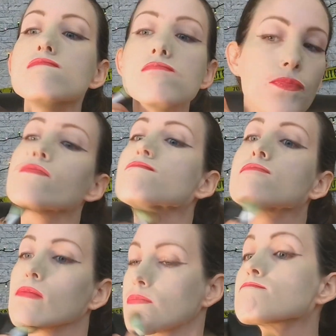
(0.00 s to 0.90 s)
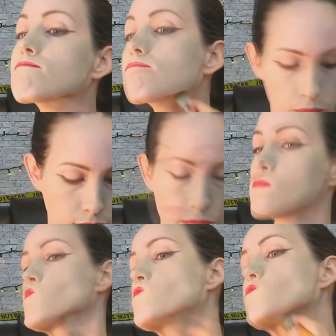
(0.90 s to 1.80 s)
type of eyeshadow
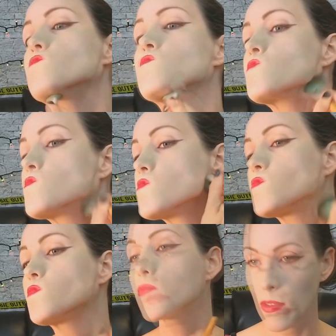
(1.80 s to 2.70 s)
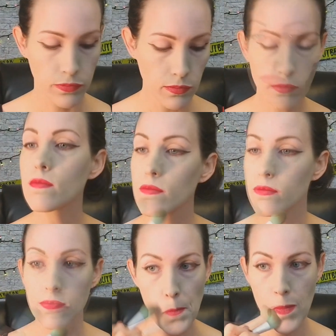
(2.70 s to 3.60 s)
color. I could do
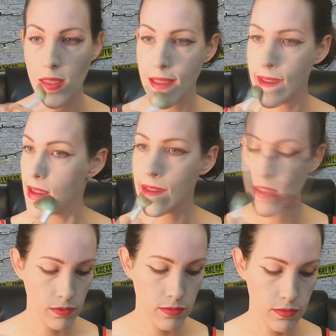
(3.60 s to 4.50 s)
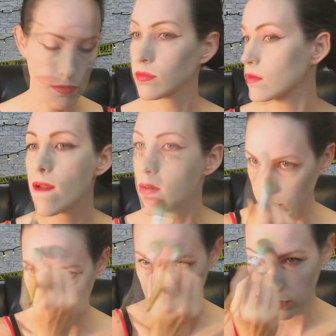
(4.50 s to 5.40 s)
purple and do Ursula. You could
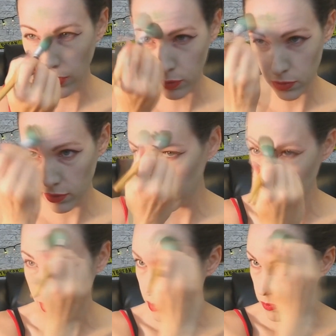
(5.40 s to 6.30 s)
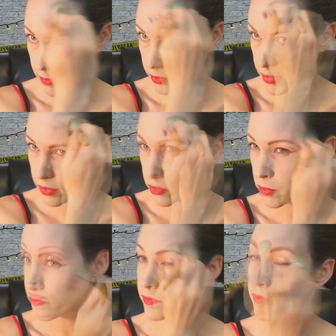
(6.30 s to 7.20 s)
do Sally and do
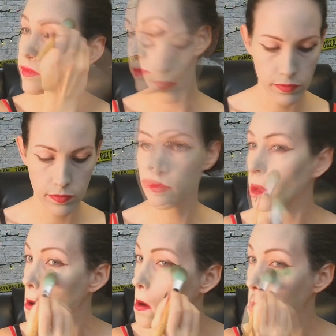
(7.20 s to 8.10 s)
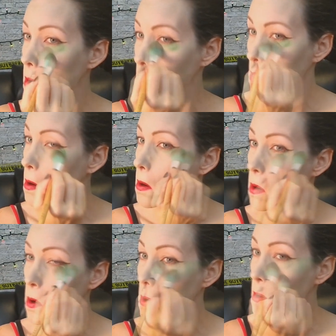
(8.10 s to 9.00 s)
patches. Many different looks
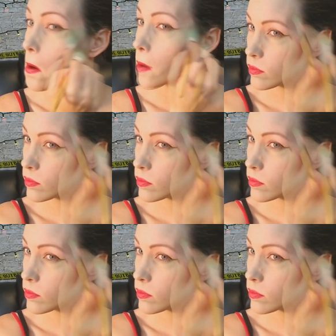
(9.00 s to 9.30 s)
with this.